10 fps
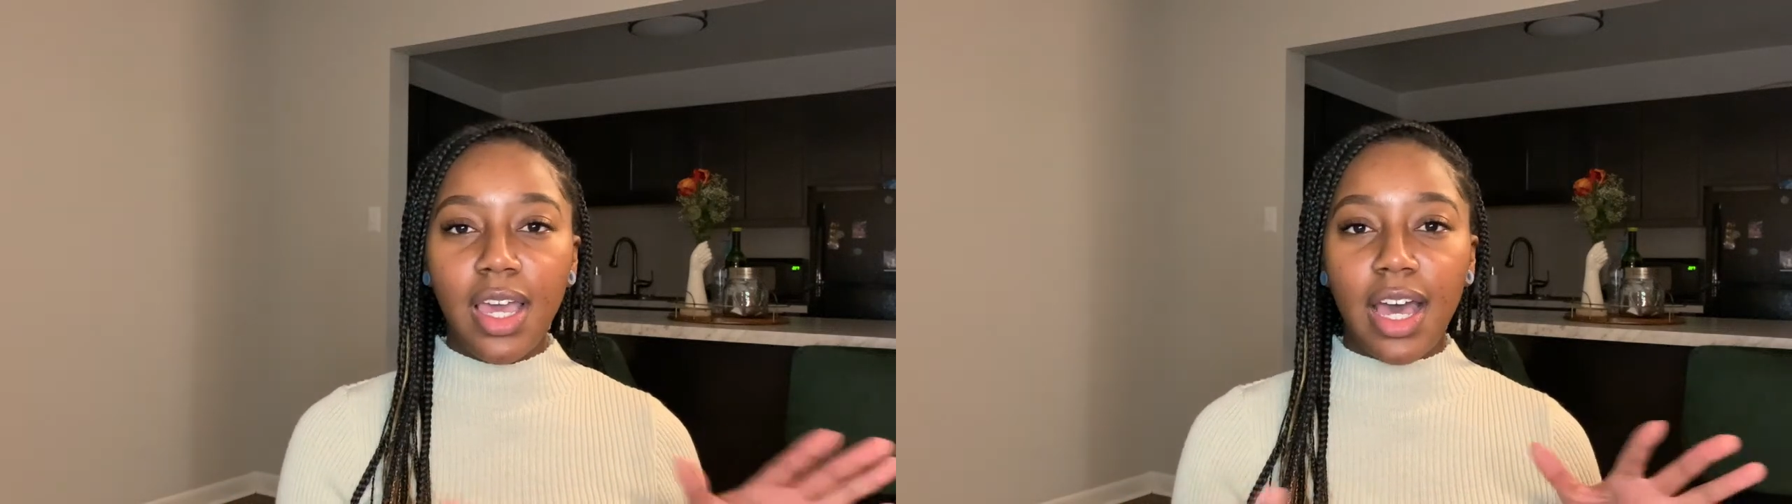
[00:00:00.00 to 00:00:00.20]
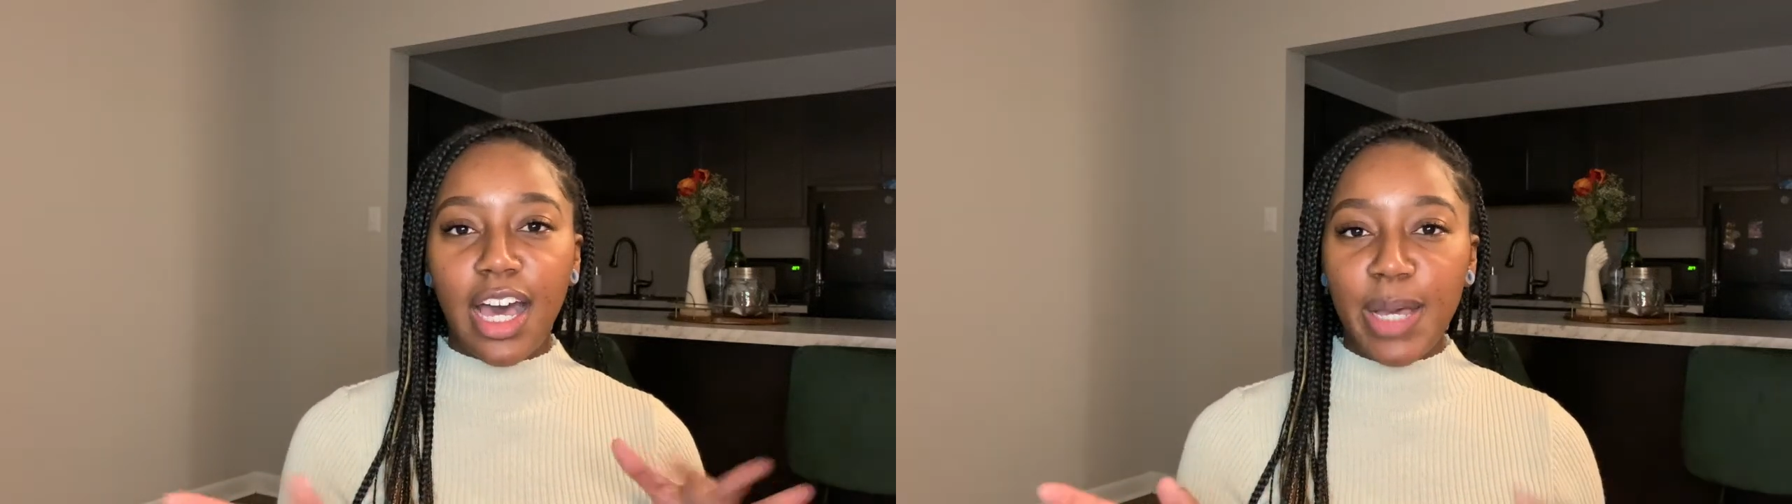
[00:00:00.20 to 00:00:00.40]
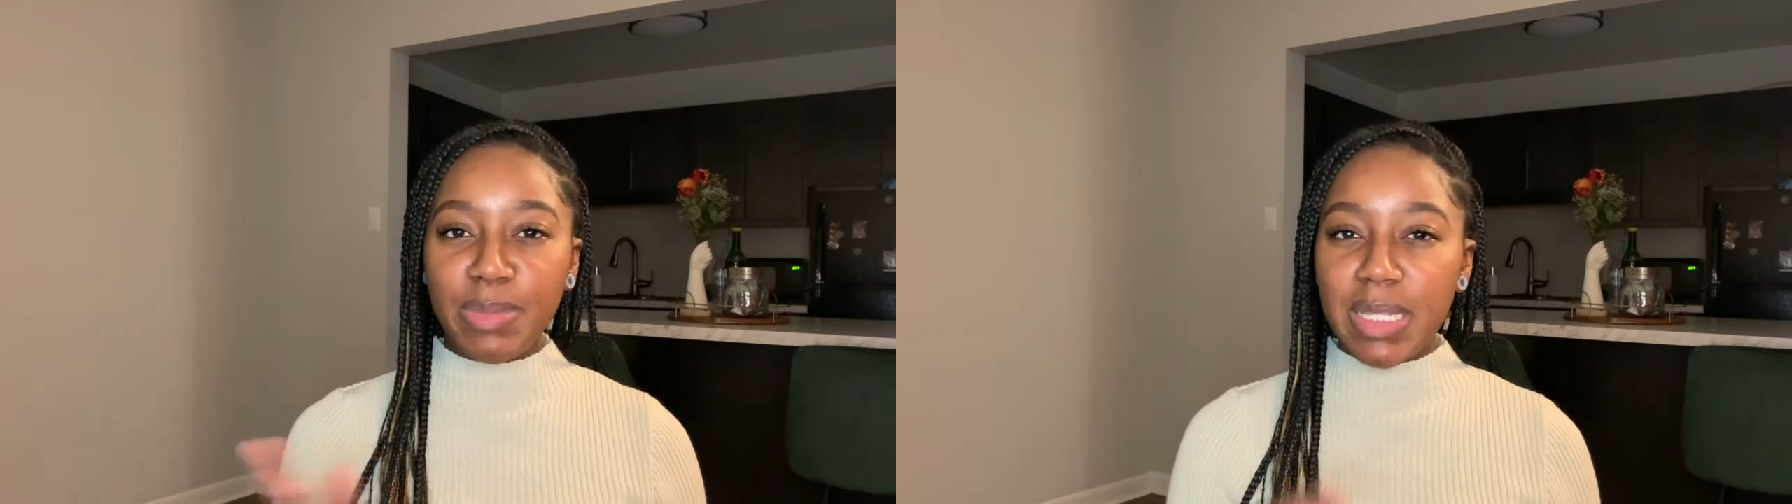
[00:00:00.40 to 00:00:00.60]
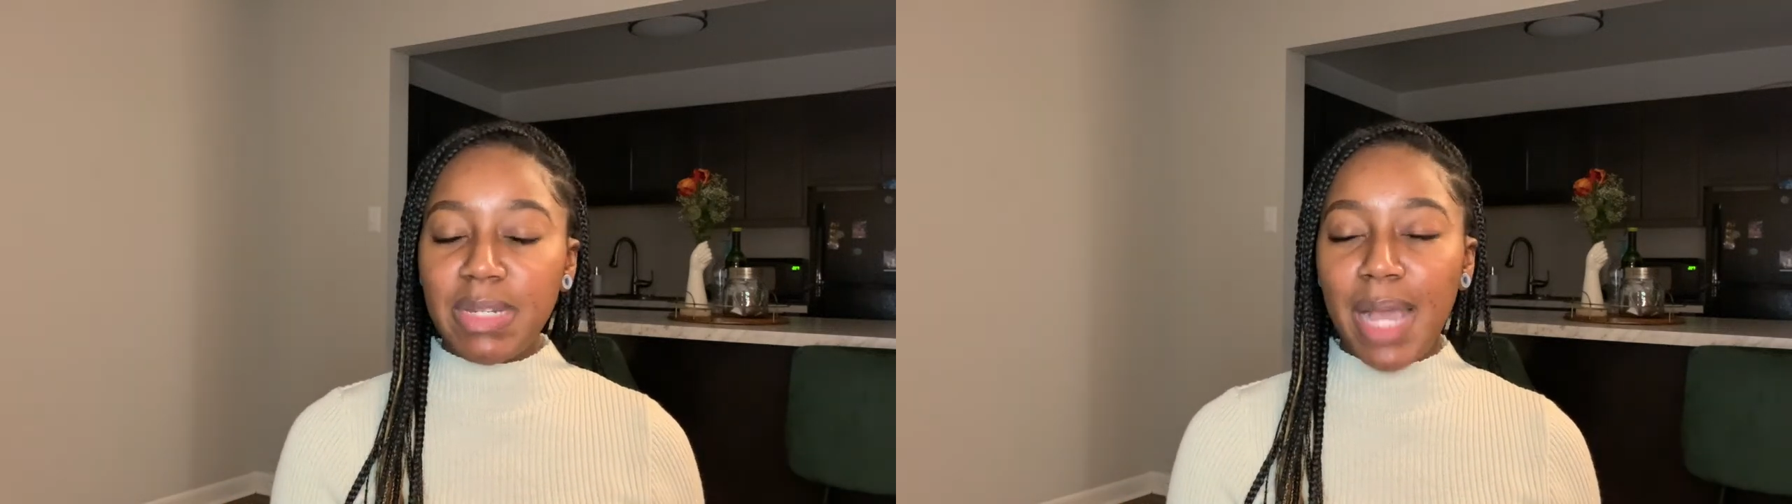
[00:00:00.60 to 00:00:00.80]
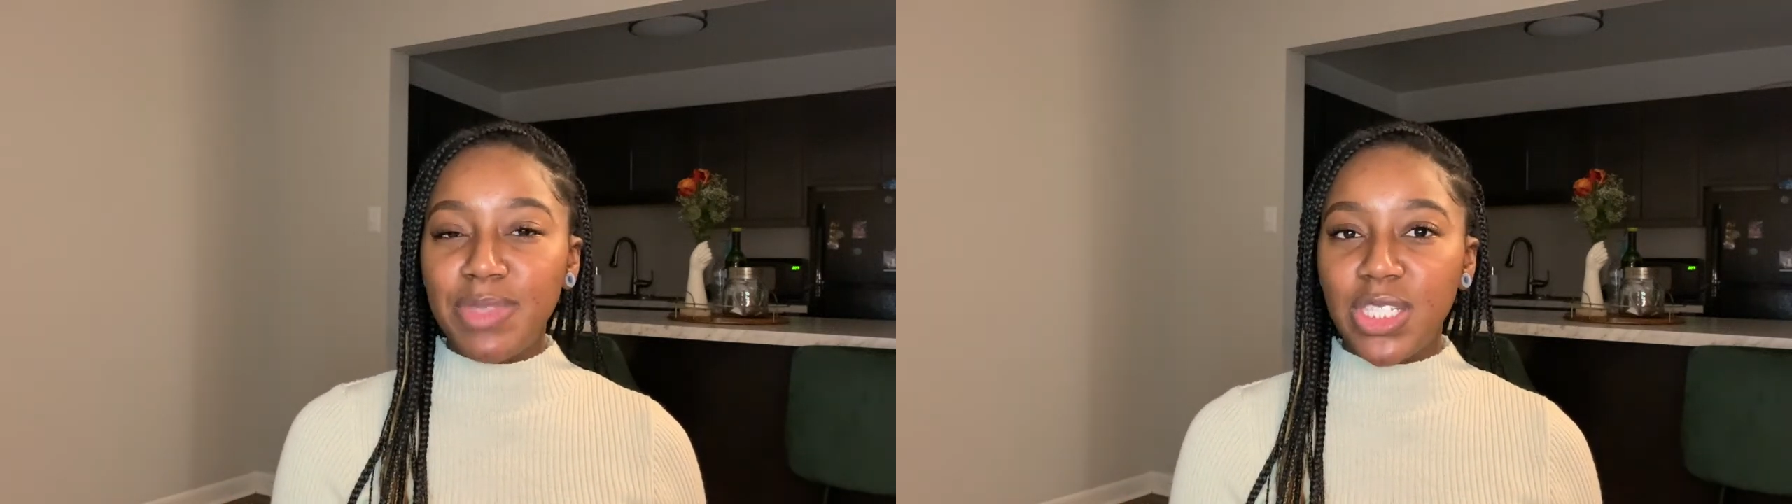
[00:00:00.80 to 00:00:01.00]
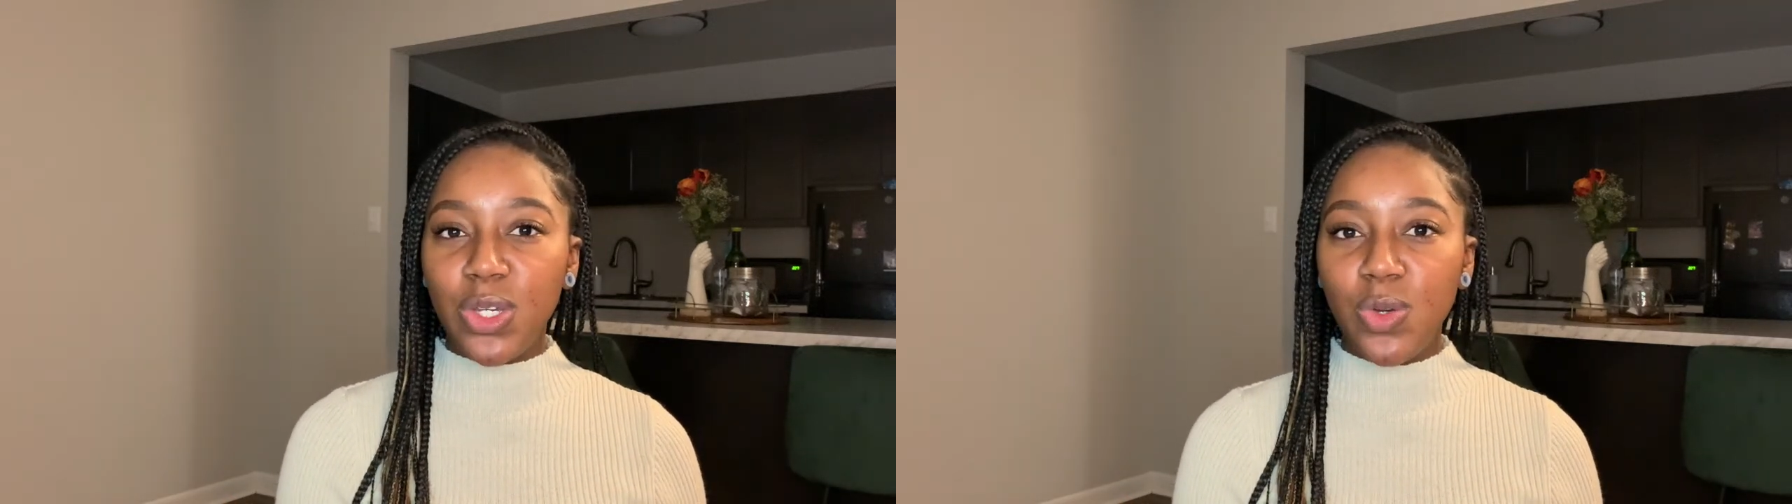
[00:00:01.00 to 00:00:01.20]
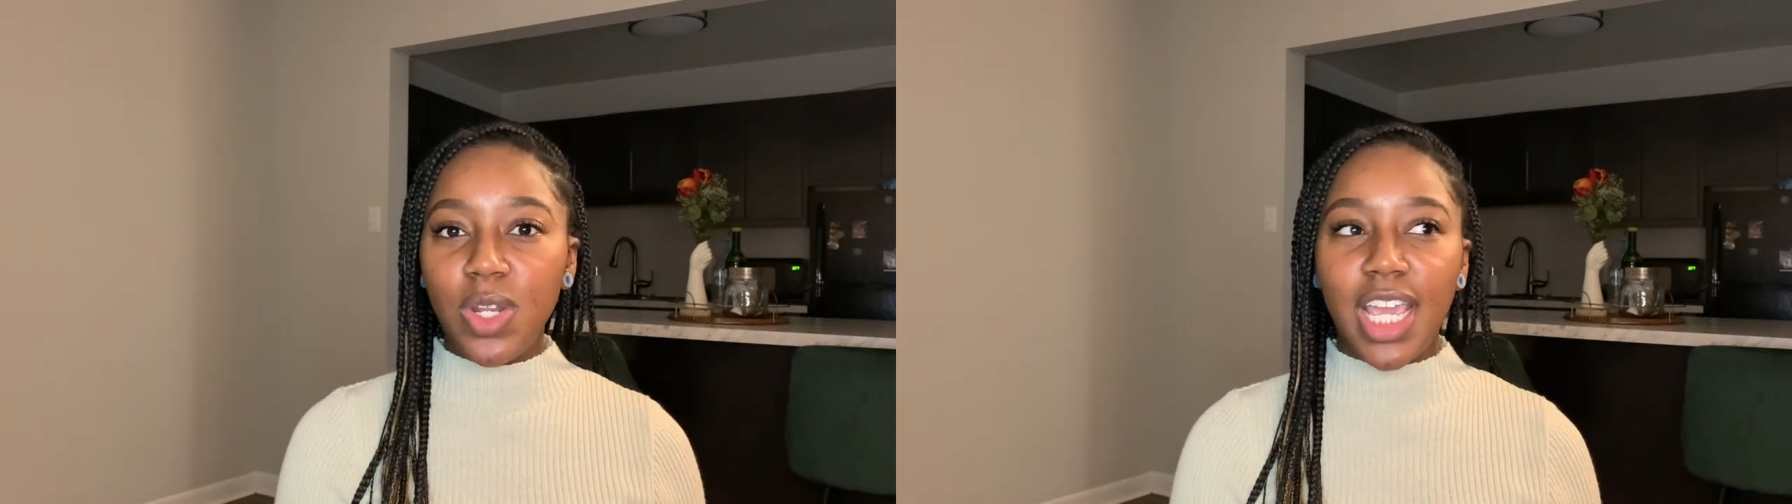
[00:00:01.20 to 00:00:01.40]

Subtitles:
sometime soon,